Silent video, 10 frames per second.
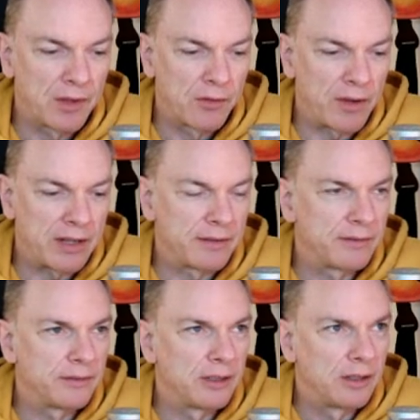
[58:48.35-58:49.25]
Great.
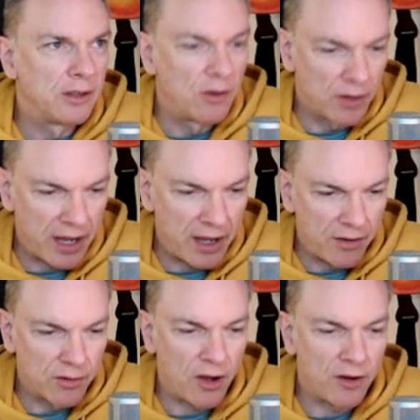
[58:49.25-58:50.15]
Okay.
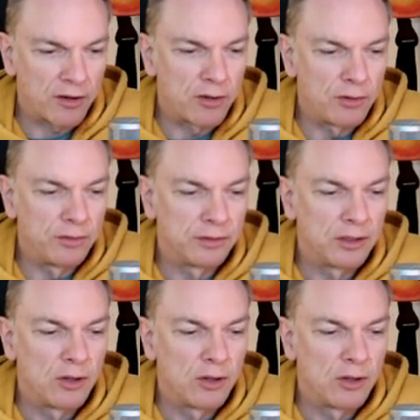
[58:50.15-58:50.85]
Oh, Connor, cool.